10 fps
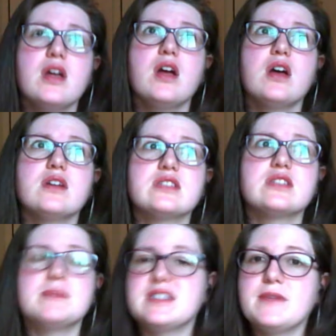
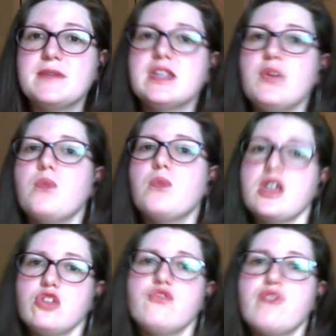specifically what you
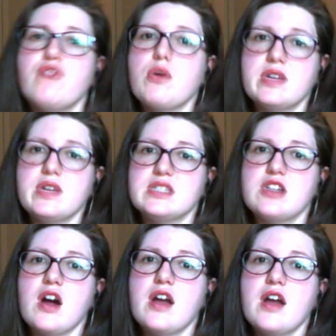focused
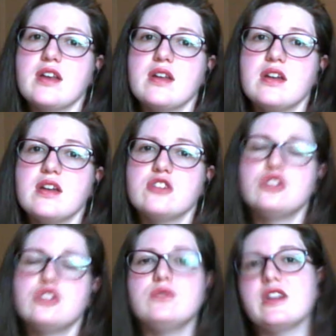on to
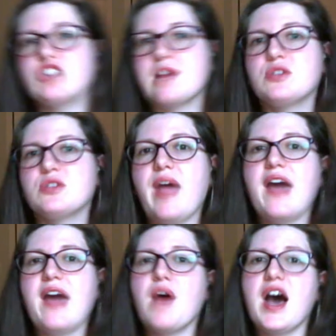their job. So how
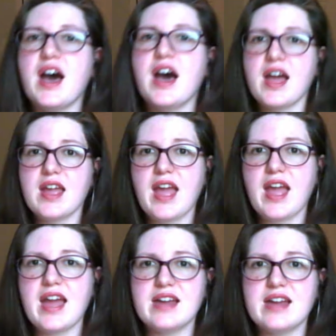I,
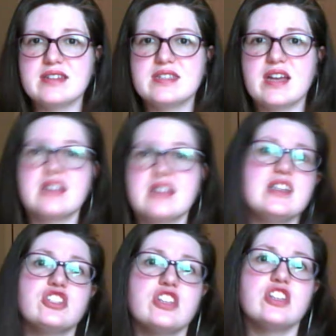as a
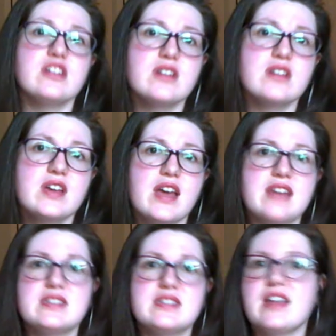clinician, as a
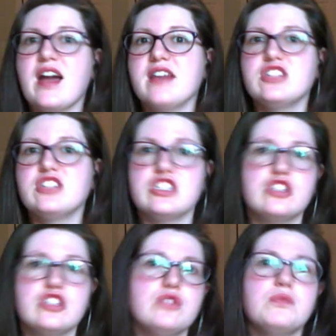psychologist who
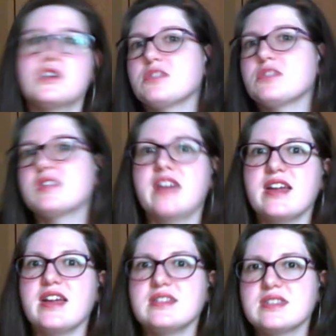works with
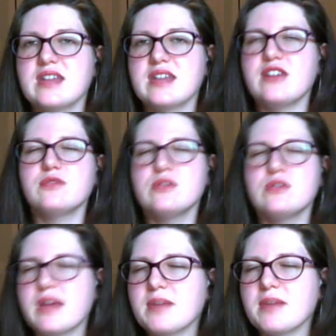clients, I don't do that
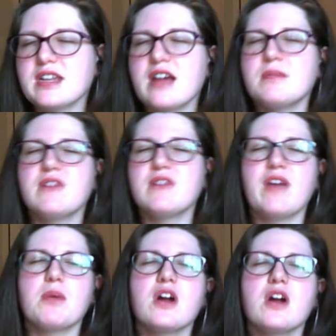right now, but if I were,
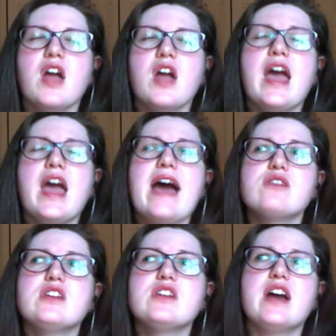how could
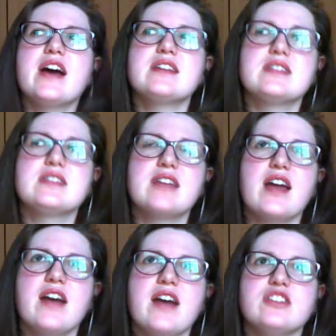I, as a
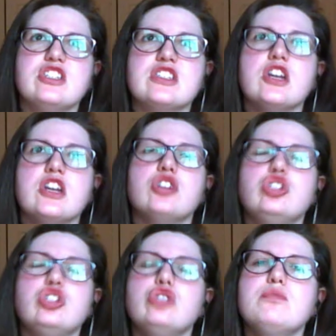psychologist, do
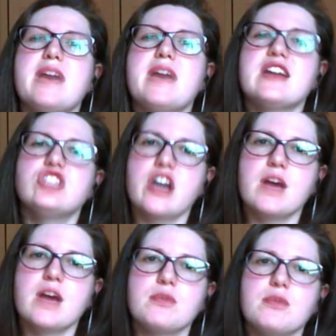my job
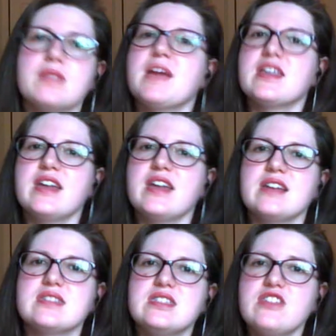with my clients
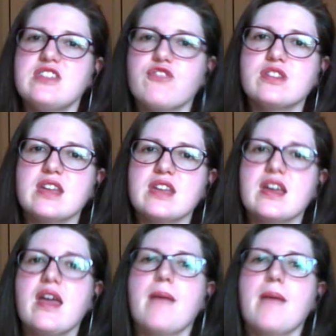differently
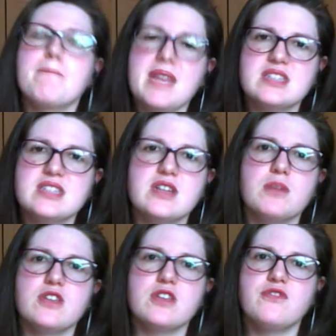based on what you
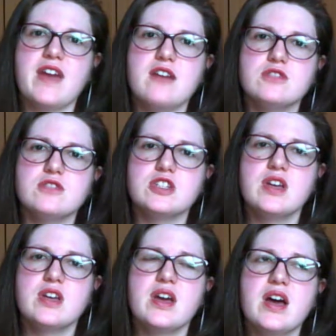found?
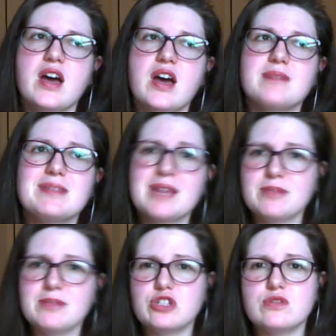Sometimes
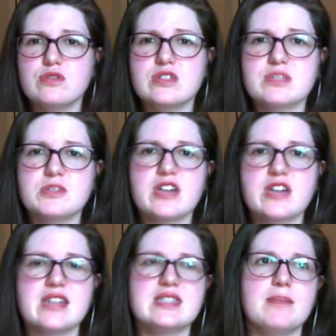students will kind of
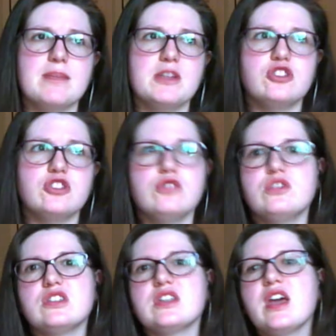slip into just,
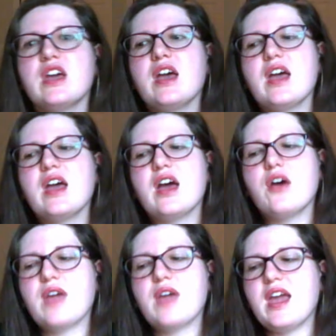
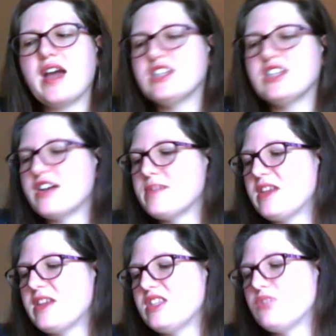okay, I talked about
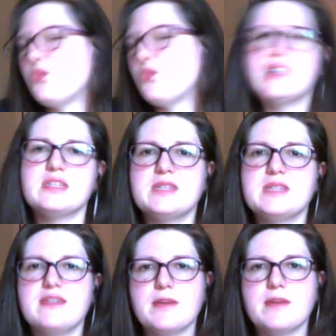this one specific
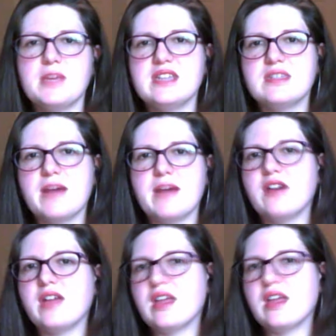piece about
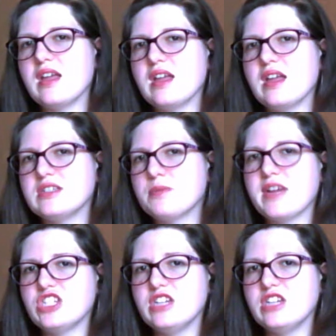
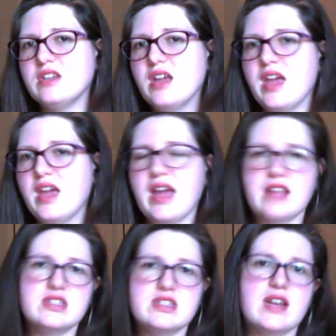depression, and so
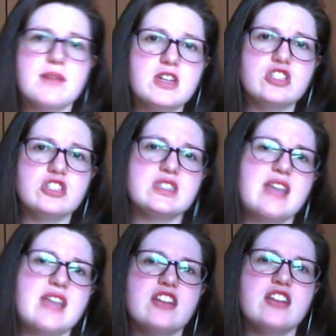now I'm going to just
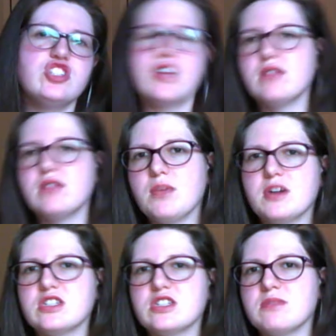say generally what are
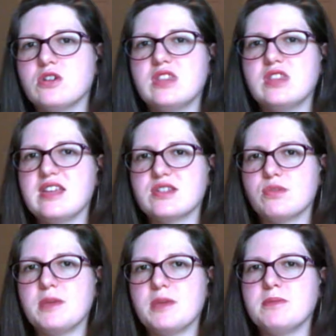some good things for
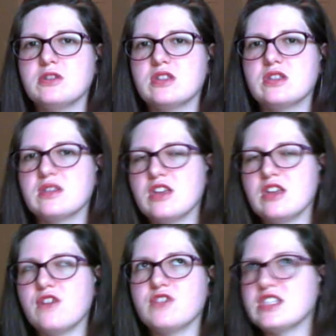people, for
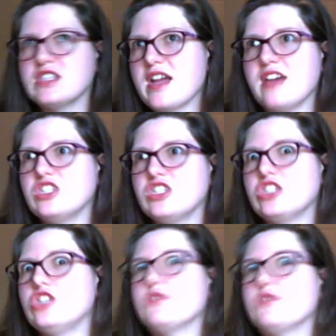psychologists to do
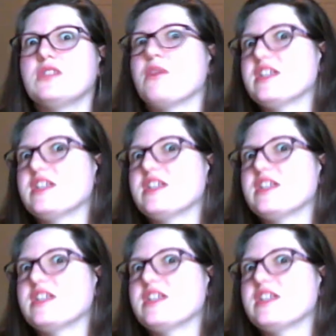with depressed